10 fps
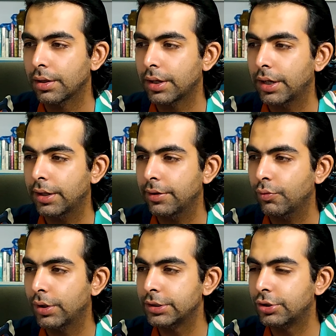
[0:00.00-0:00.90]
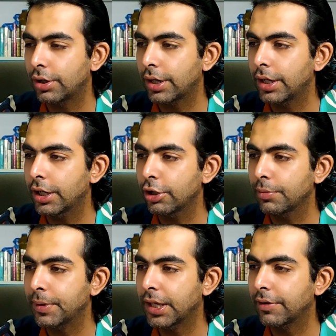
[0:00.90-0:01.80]
Okay, once you are here,
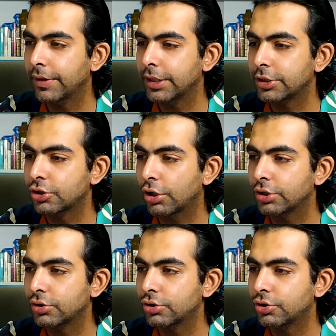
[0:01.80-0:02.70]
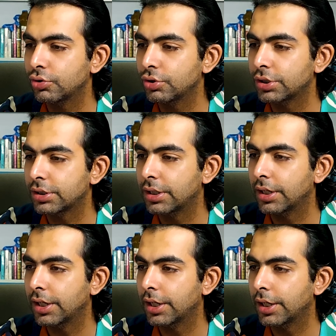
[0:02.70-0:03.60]
you'll be given the choice to choose
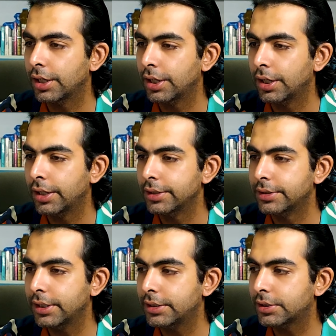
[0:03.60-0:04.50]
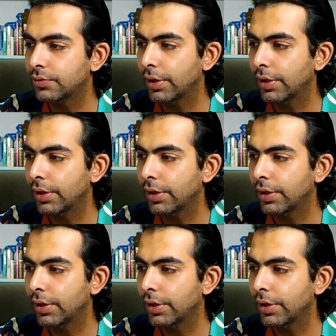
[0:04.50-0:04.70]
the seats.